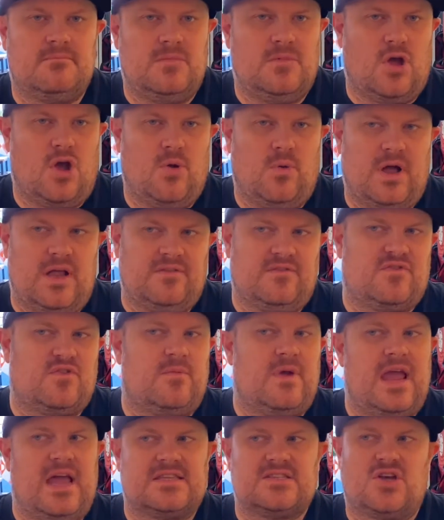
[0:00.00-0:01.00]
No one
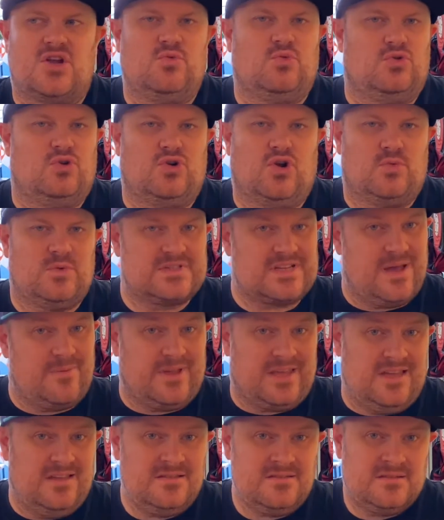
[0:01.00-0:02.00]
from outside of Wollongong was
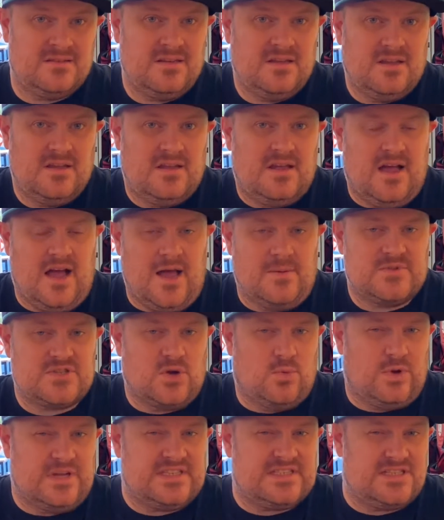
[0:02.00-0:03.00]
coming in.
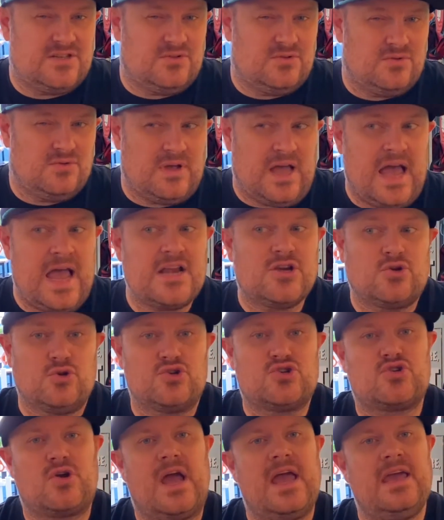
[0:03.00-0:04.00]
So we still had
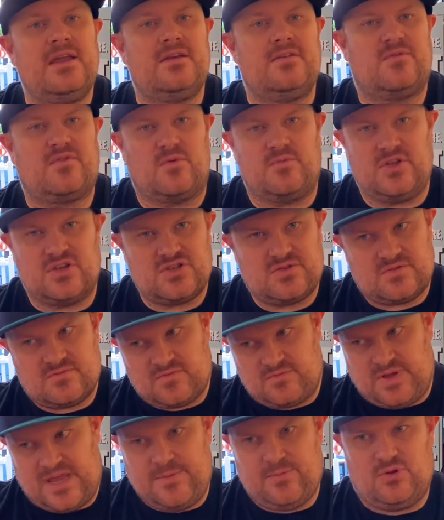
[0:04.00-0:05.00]
good trade from the
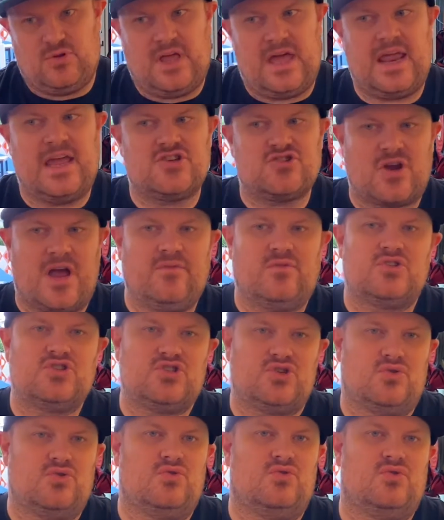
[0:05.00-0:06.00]
people that had travelled
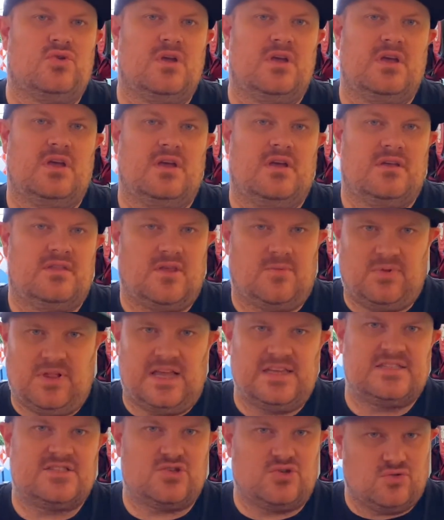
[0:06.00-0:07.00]
to the
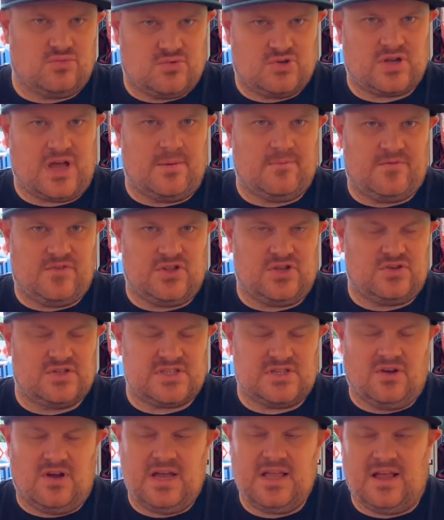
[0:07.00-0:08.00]
place to come for the
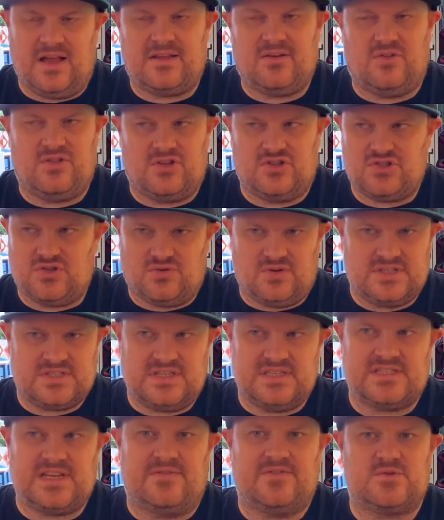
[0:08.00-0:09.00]
UCI, like all the tourists
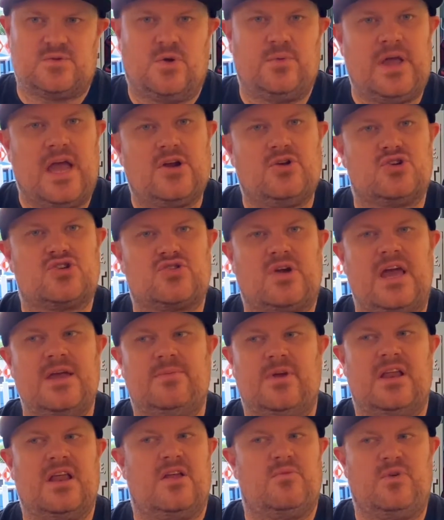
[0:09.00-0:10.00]
and stuff as well. We had good
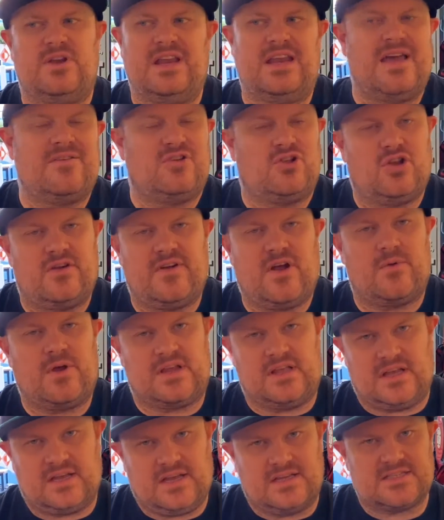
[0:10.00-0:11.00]
trade, but we didn't have a lot of our
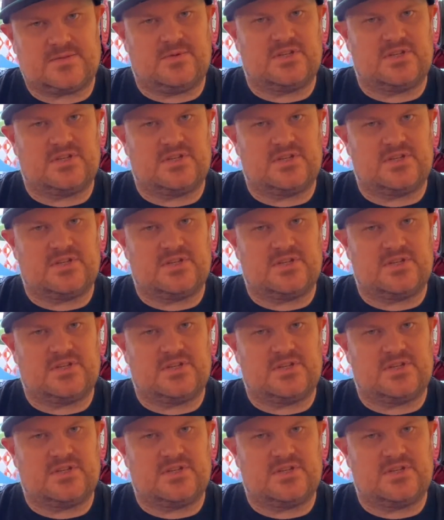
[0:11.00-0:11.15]
regular customers.